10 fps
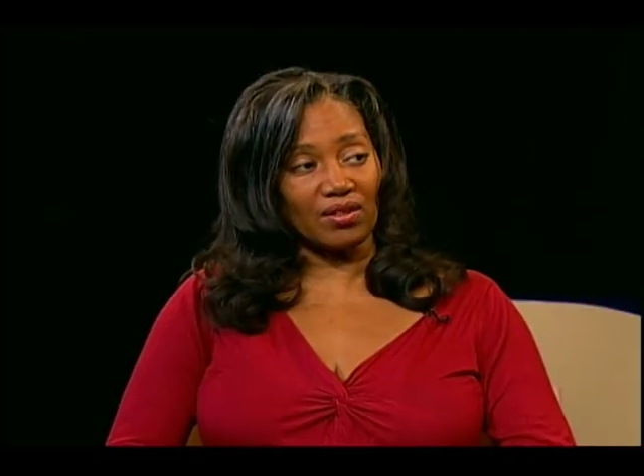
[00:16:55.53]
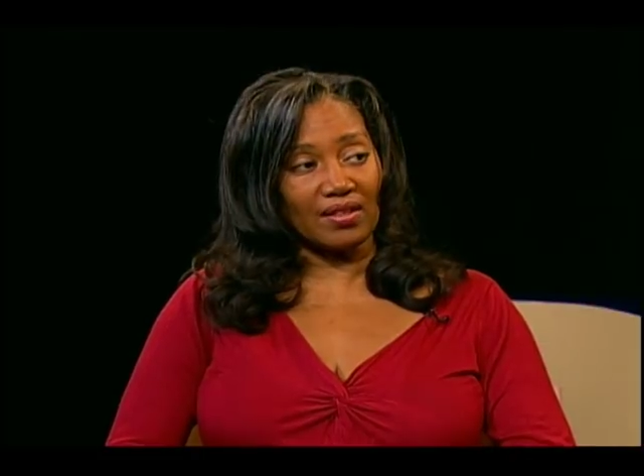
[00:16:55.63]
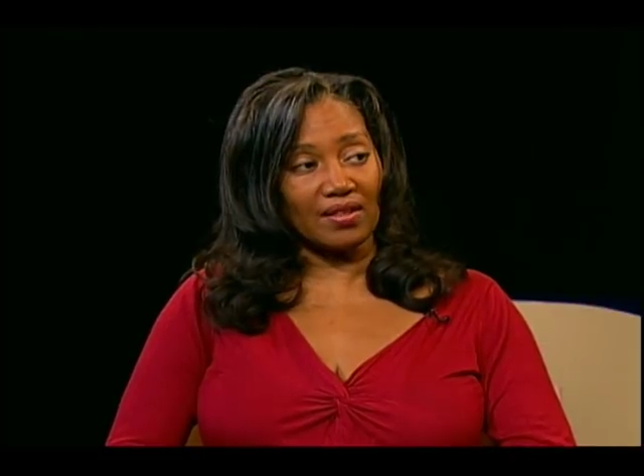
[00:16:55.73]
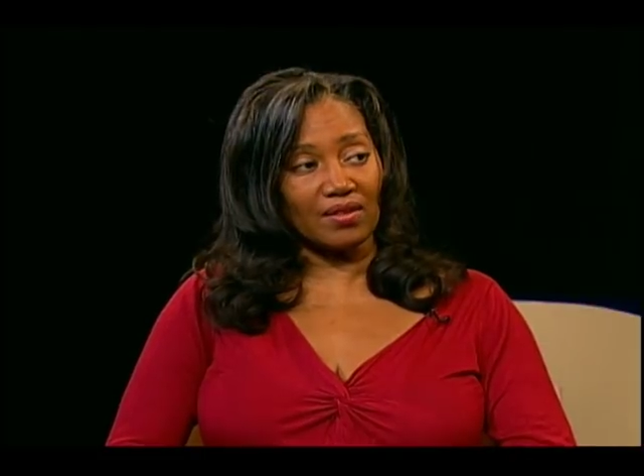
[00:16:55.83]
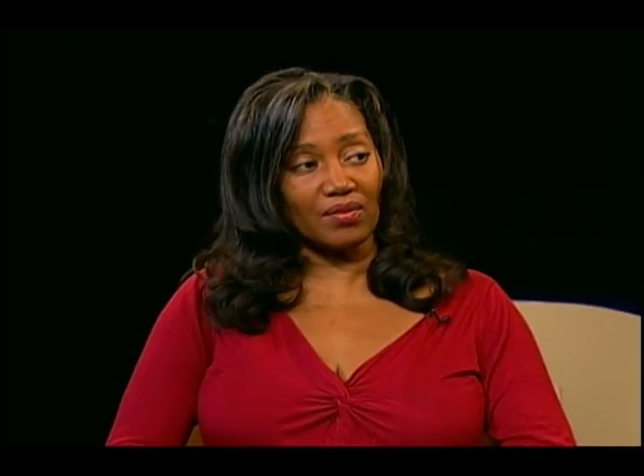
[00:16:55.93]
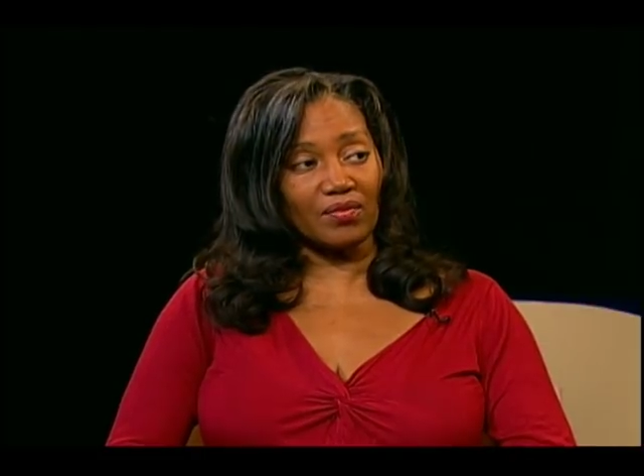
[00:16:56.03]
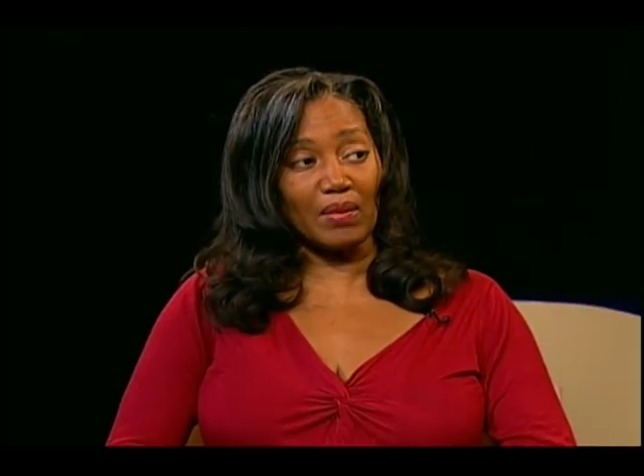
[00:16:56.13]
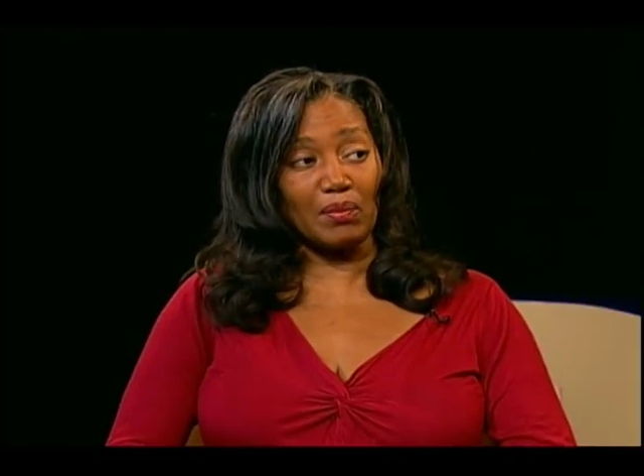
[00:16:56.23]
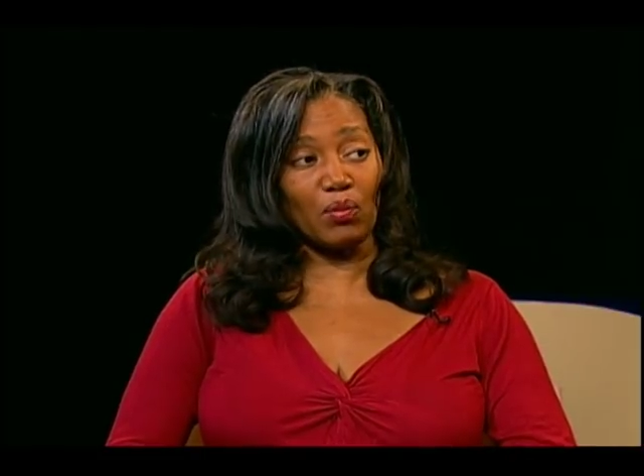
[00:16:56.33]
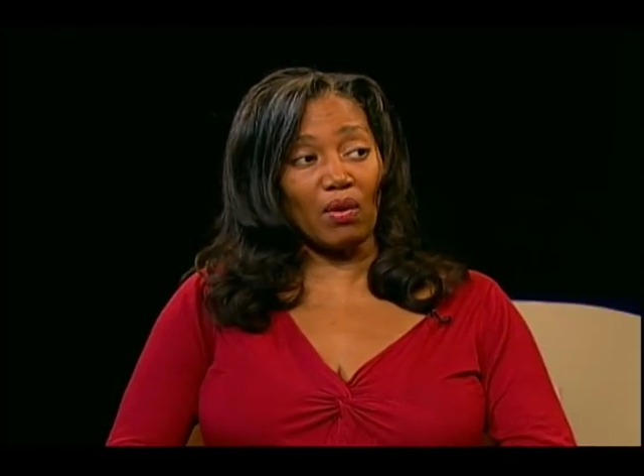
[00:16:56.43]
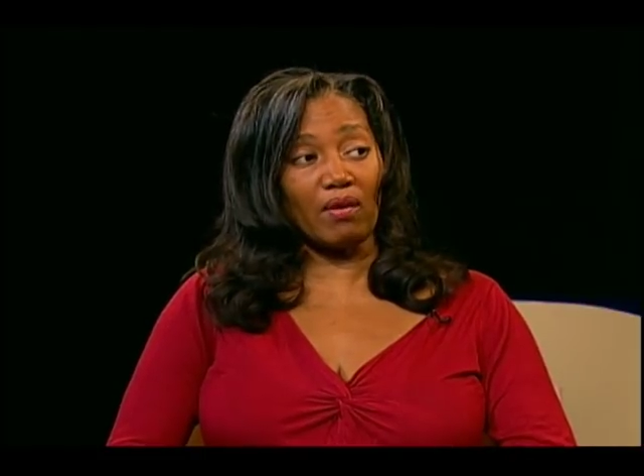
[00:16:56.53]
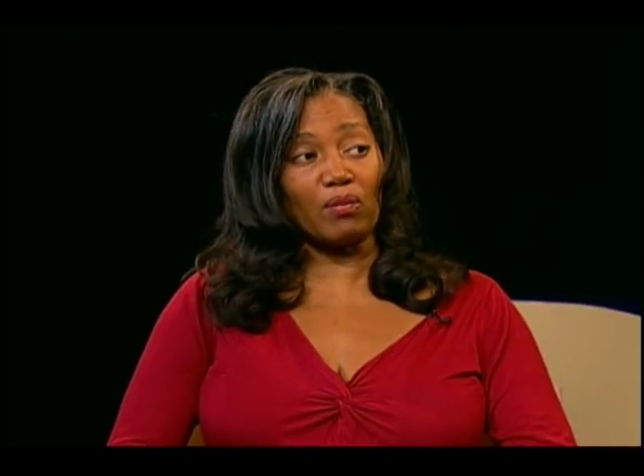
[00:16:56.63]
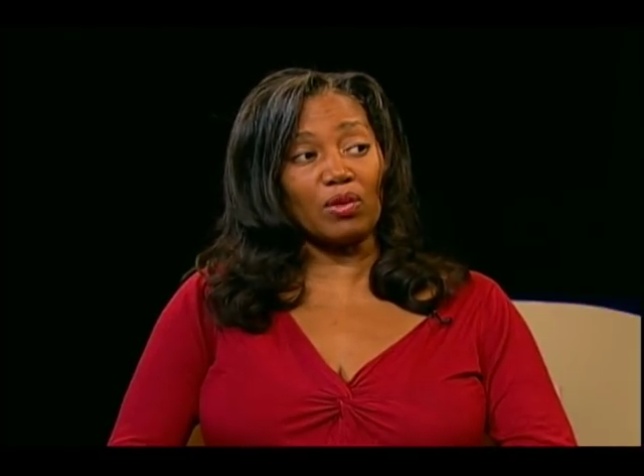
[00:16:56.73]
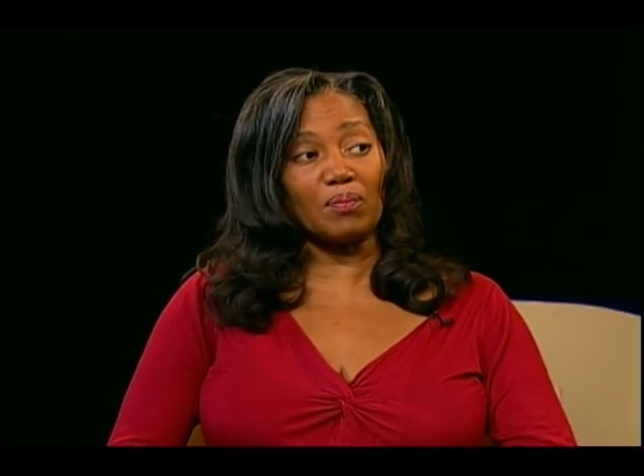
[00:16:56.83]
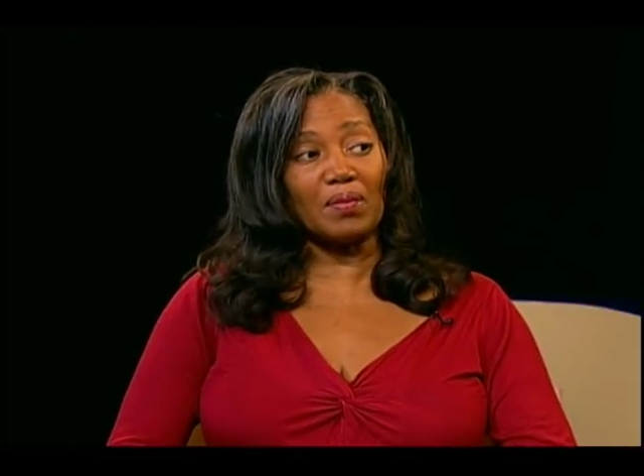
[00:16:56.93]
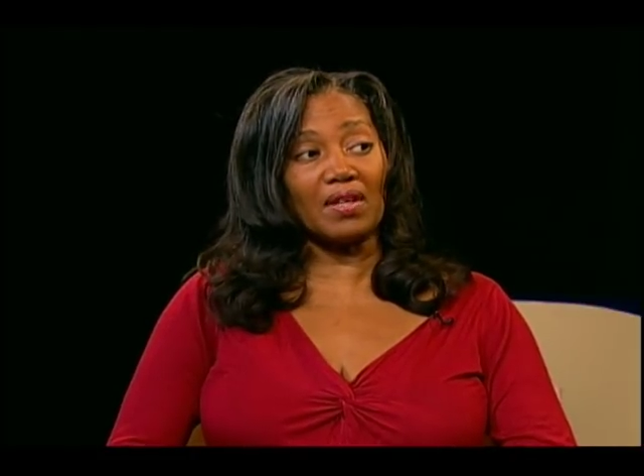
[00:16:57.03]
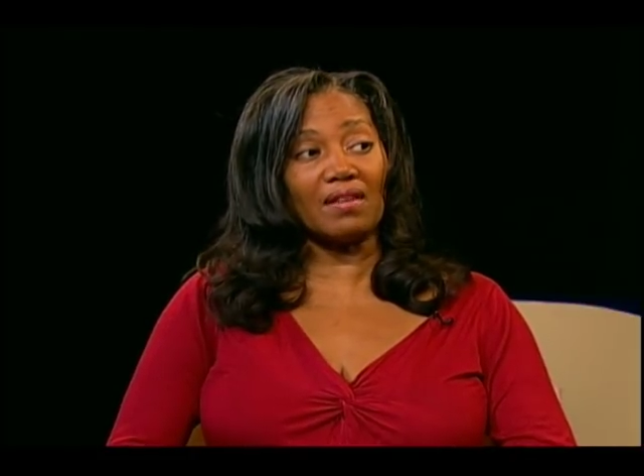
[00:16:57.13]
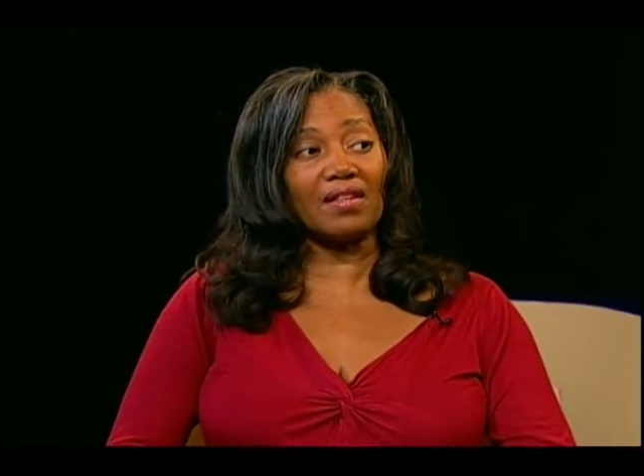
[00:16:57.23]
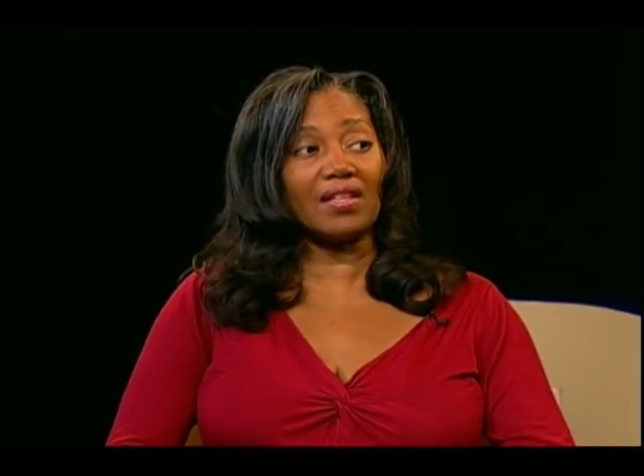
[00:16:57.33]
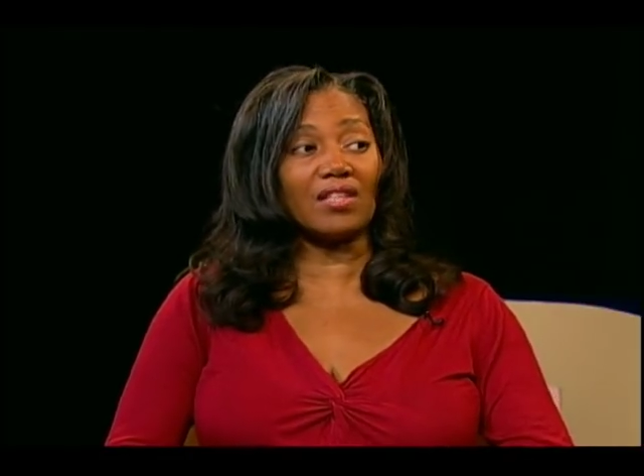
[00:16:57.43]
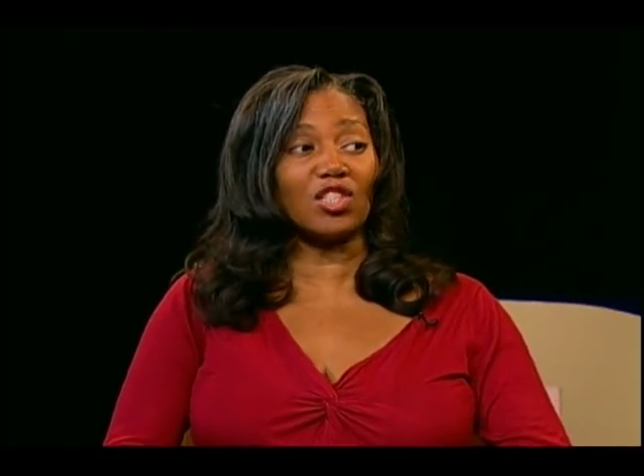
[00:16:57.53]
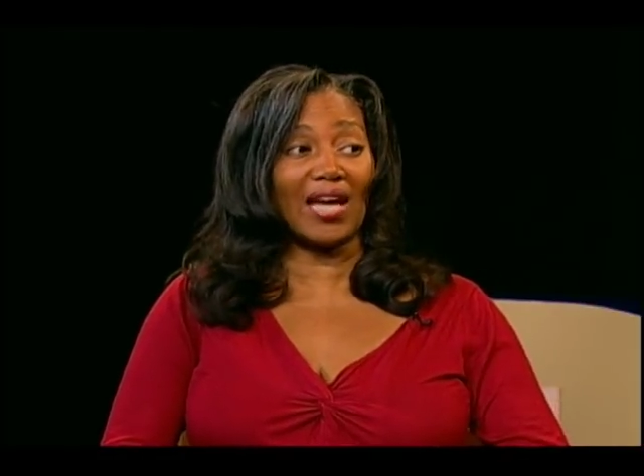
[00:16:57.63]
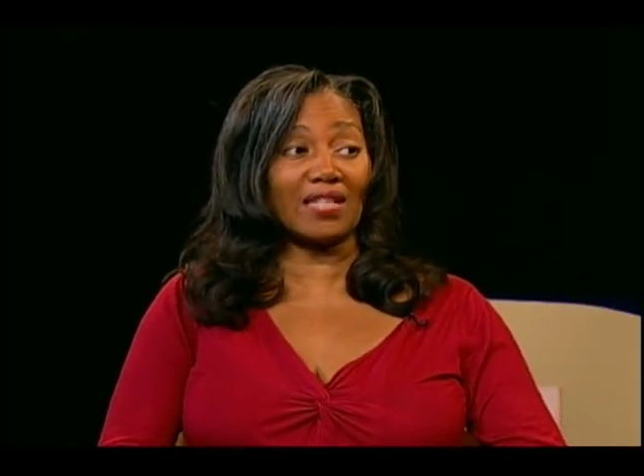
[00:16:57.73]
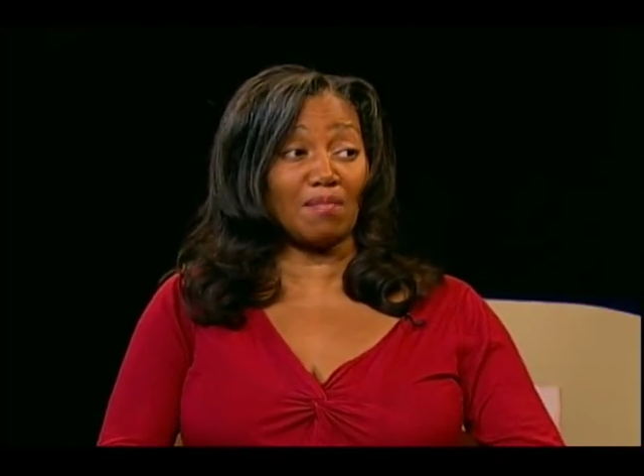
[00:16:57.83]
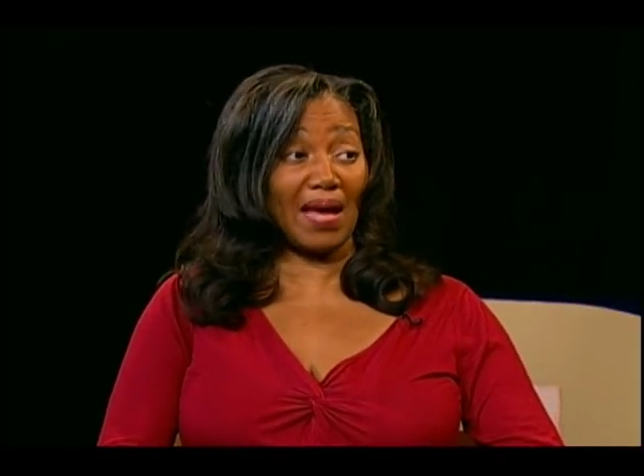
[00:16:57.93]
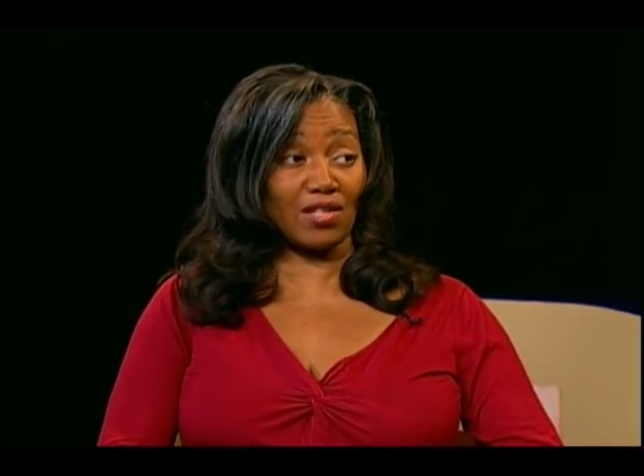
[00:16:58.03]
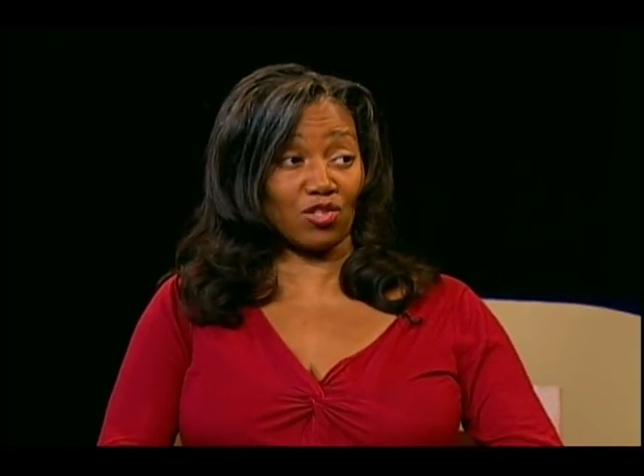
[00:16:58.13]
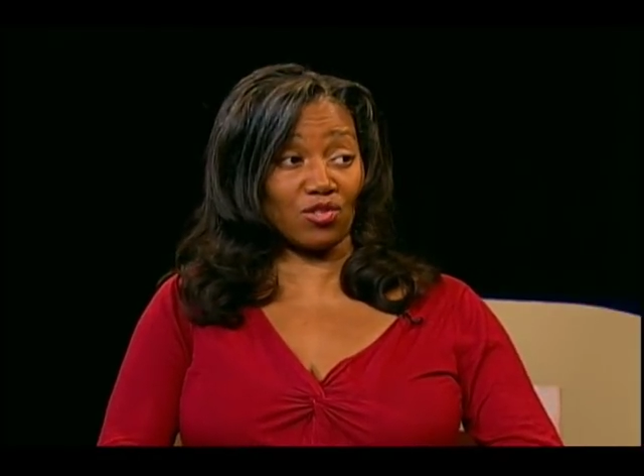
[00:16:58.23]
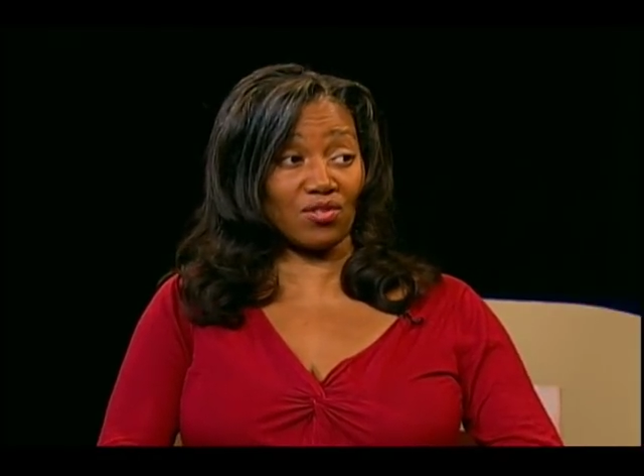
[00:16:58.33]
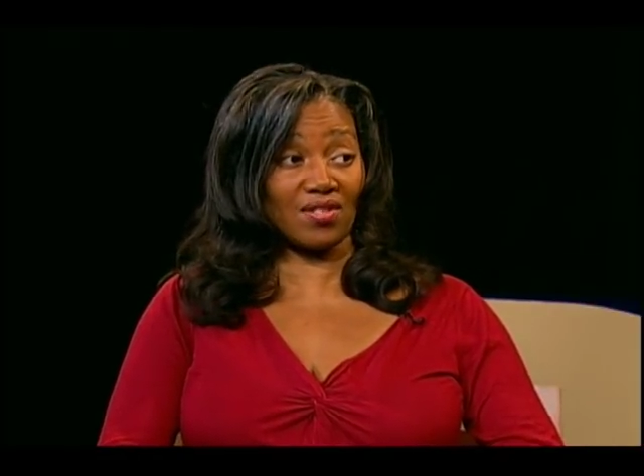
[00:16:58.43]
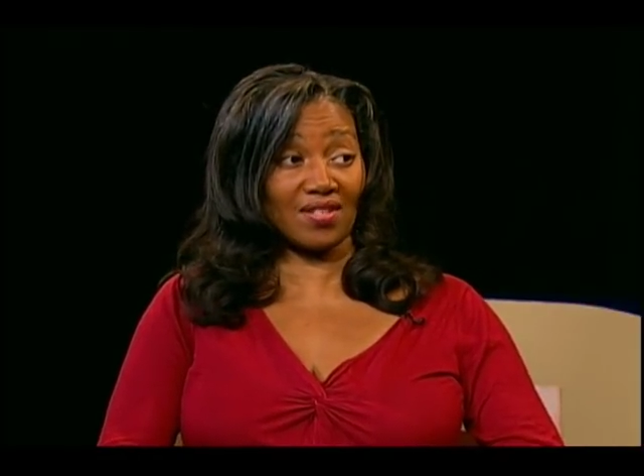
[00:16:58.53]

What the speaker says: in February will be the Jazz Masters.